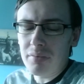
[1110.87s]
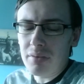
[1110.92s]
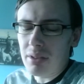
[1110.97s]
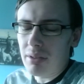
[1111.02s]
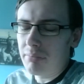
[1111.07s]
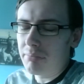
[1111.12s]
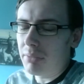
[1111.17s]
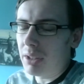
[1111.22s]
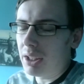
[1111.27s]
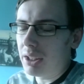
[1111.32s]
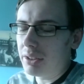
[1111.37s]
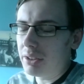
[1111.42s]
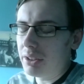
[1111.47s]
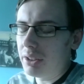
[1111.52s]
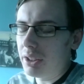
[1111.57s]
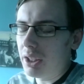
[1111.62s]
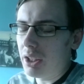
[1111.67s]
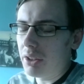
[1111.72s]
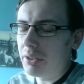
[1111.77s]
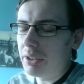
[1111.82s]
But
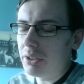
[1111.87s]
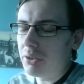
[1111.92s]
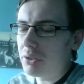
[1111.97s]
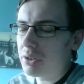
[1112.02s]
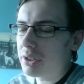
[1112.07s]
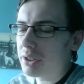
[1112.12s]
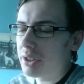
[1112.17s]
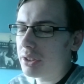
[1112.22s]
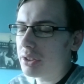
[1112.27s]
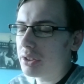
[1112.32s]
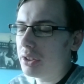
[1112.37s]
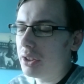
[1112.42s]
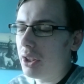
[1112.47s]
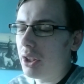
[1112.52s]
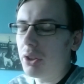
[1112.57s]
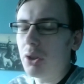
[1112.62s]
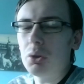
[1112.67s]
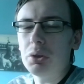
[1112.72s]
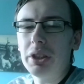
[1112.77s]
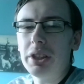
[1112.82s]
you know, it was just, you
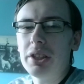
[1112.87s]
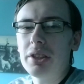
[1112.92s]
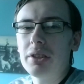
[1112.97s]
know, all